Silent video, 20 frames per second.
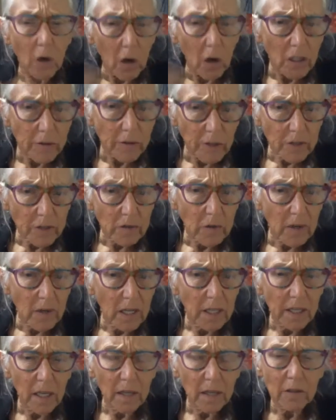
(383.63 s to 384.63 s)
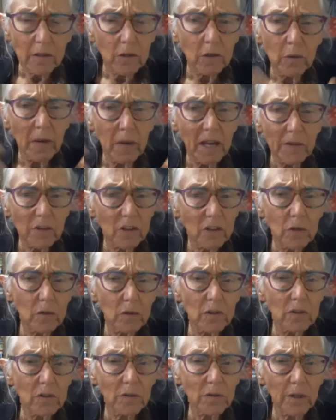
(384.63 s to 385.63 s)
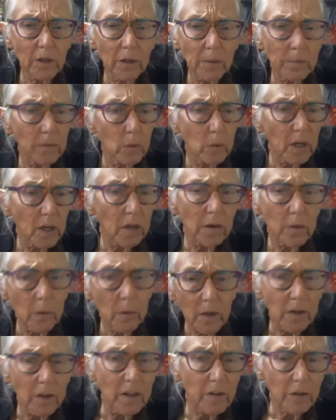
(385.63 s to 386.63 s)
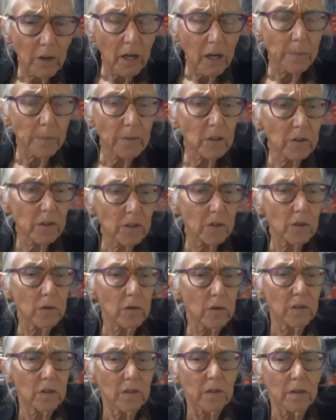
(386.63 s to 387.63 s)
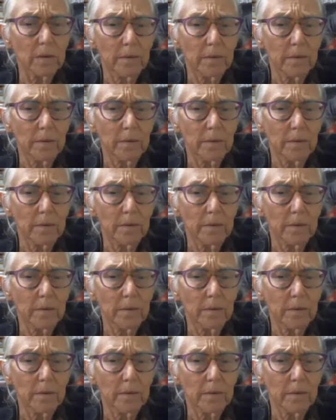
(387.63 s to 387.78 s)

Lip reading: all of Australia? Do you have students from, where are they from, your students?